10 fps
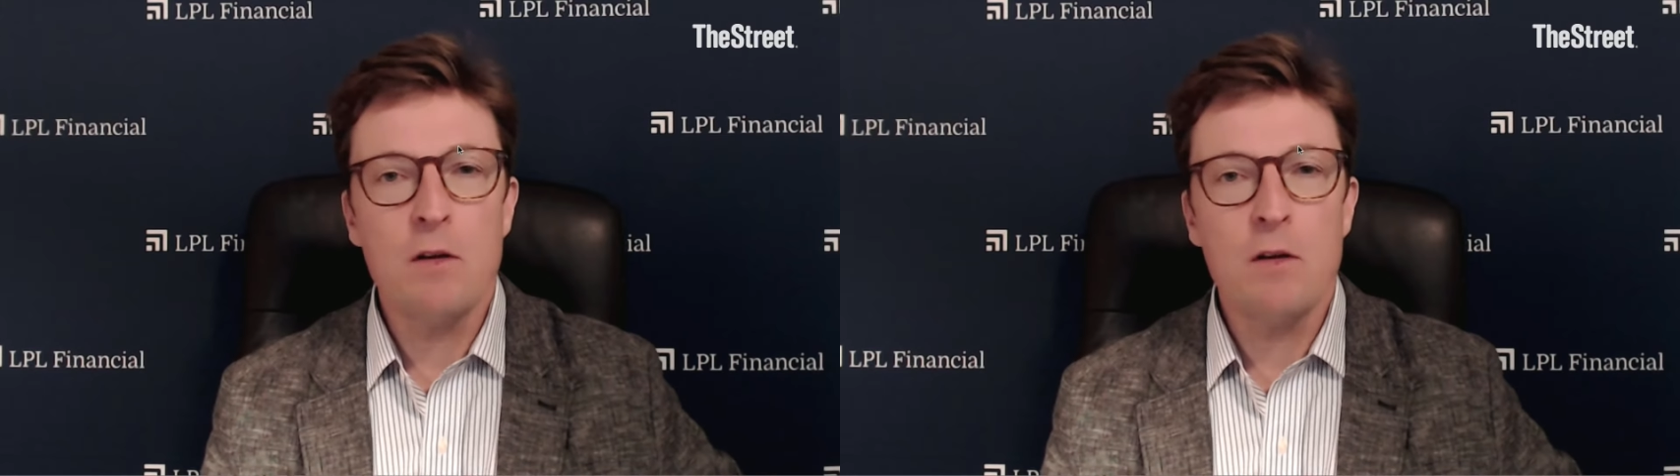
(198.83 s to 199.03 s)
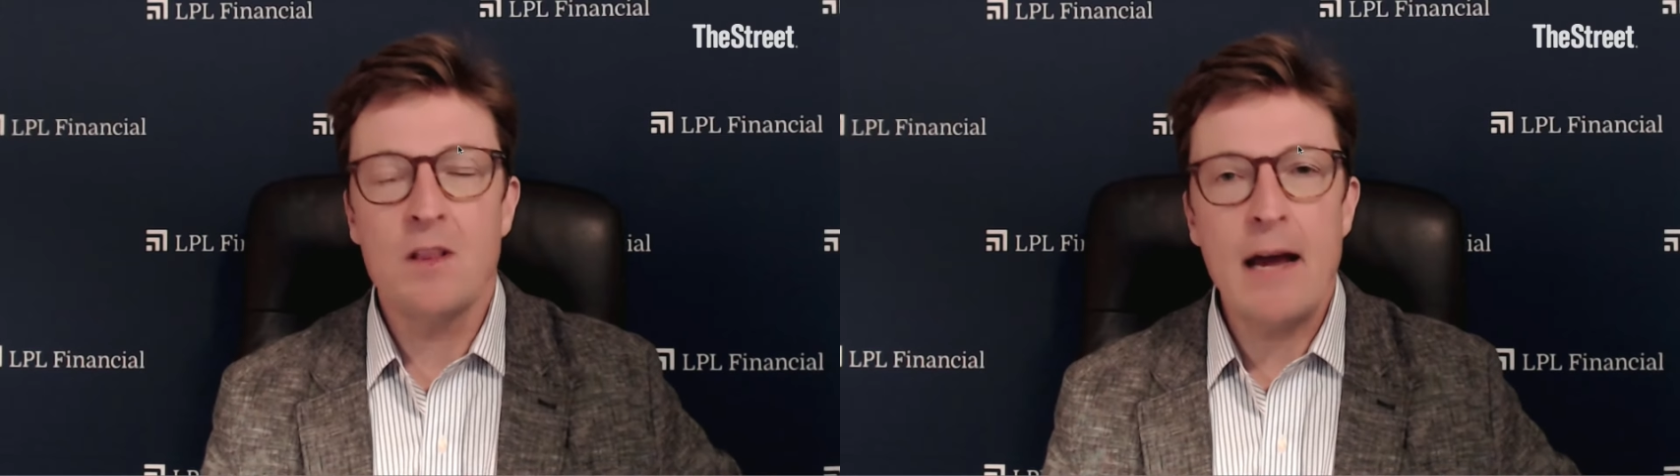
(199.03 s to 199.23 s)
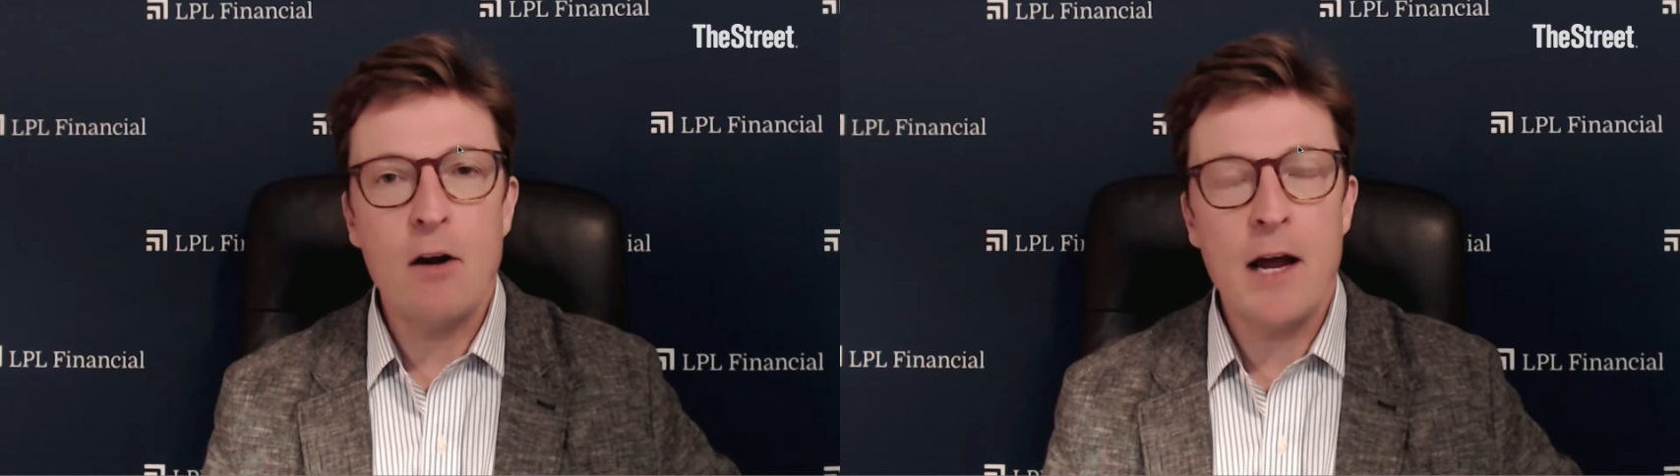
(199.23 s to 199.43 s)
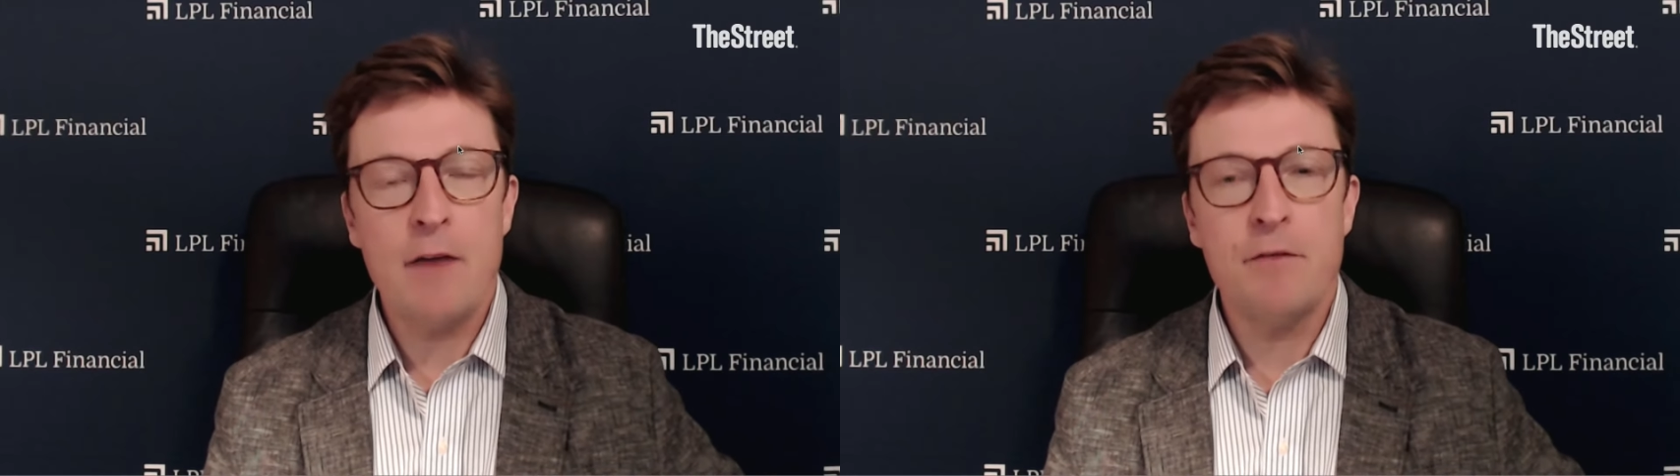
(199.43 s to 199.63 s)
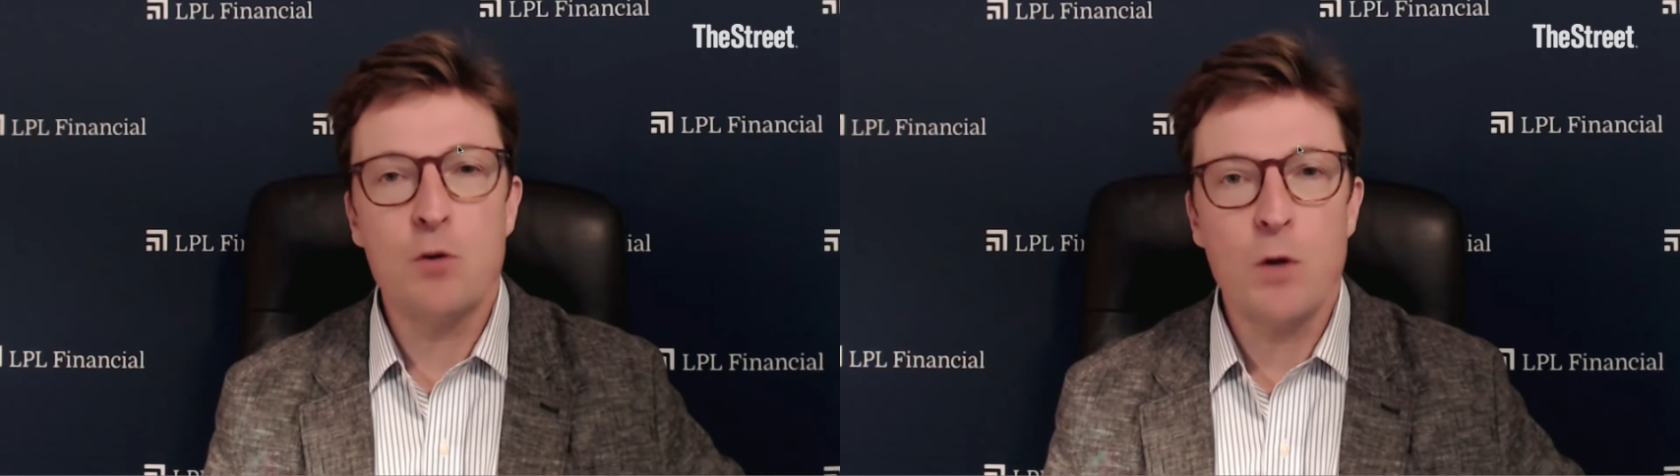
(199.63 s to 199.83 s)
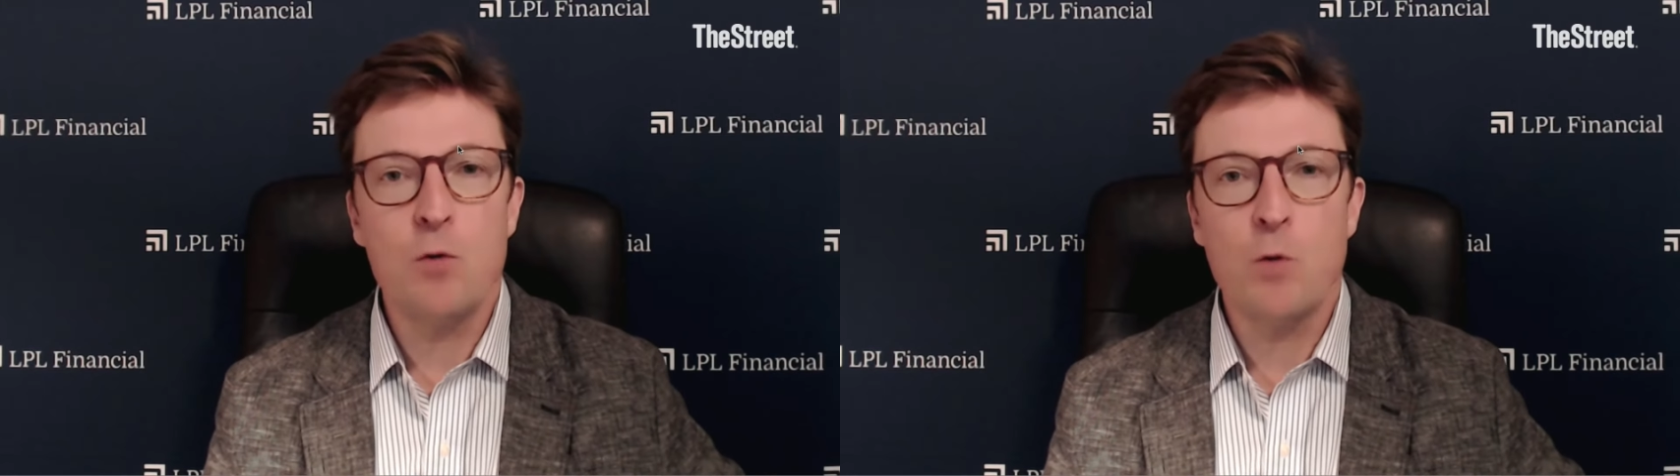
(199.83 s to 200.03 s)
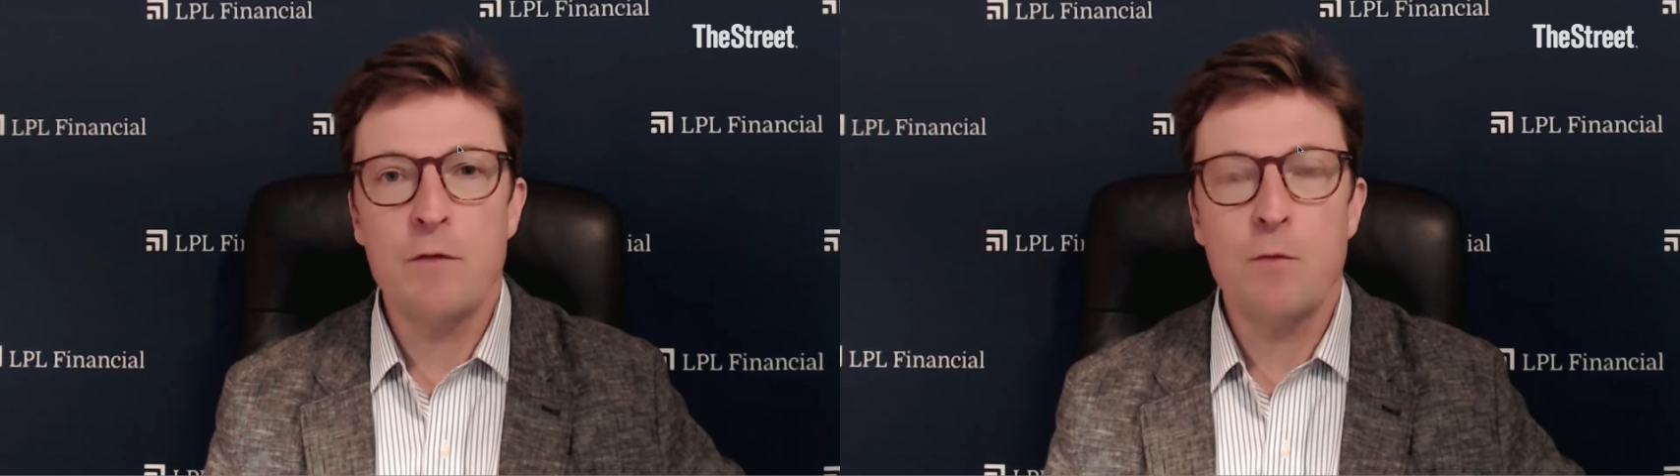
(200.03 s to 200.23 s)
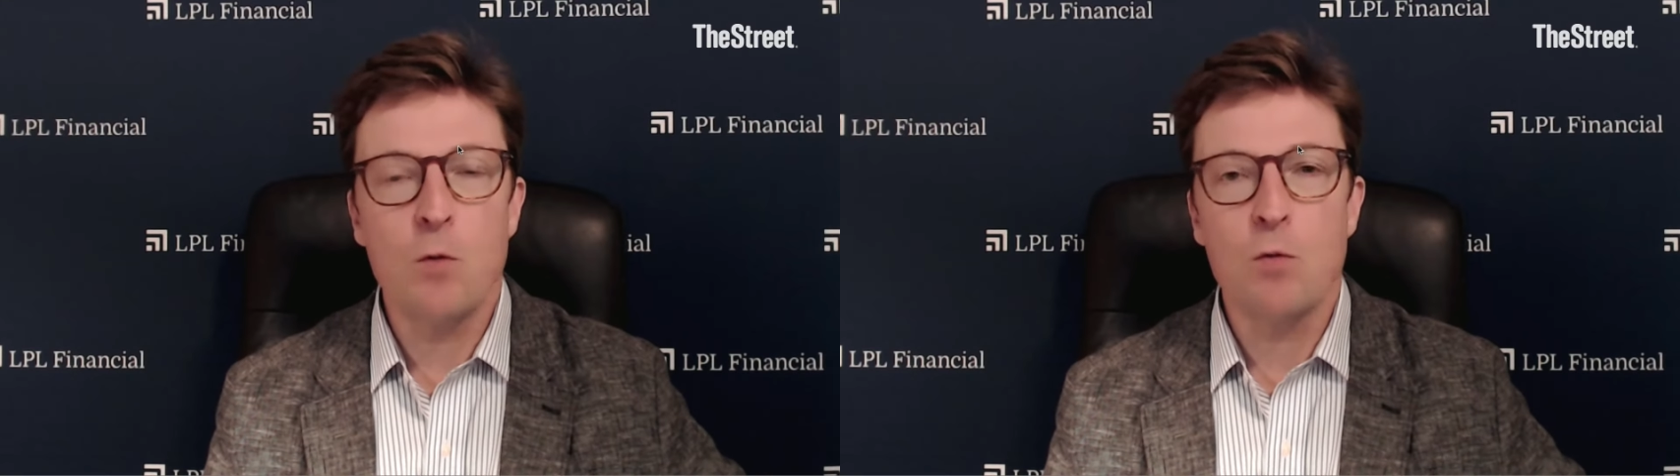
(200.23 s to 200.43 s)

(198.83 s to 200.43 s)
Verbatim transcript: latter half of 2024,